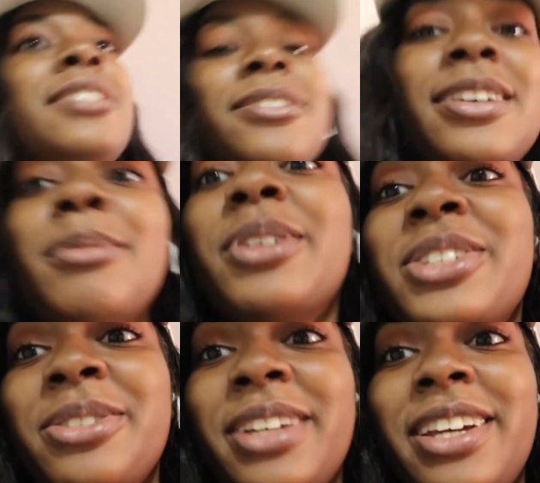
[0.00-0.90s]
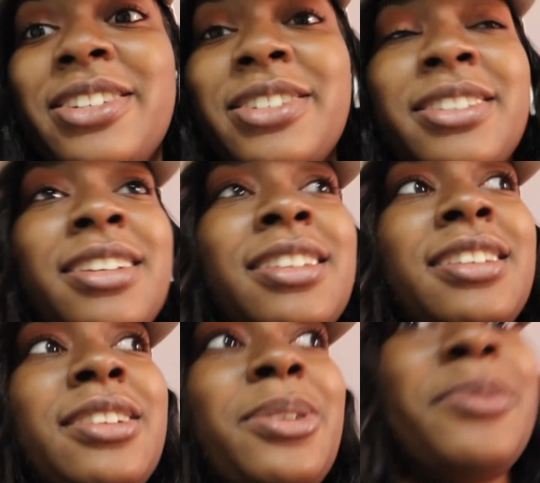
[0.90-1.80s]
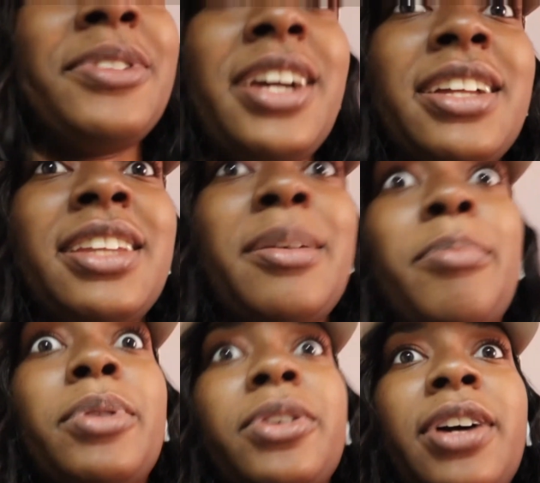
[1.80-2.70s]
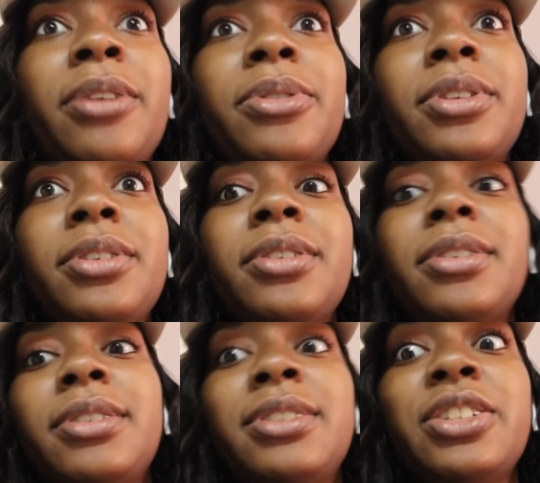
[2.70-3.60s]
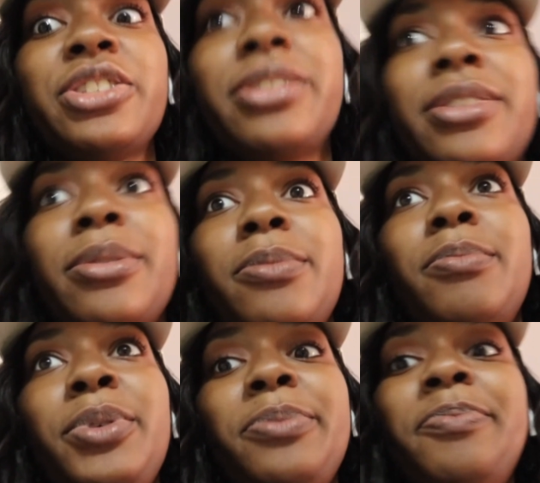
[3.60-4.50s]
You know what, I'm gonna show the kitchen and then hopefully I can like blur out the dishes, so boom.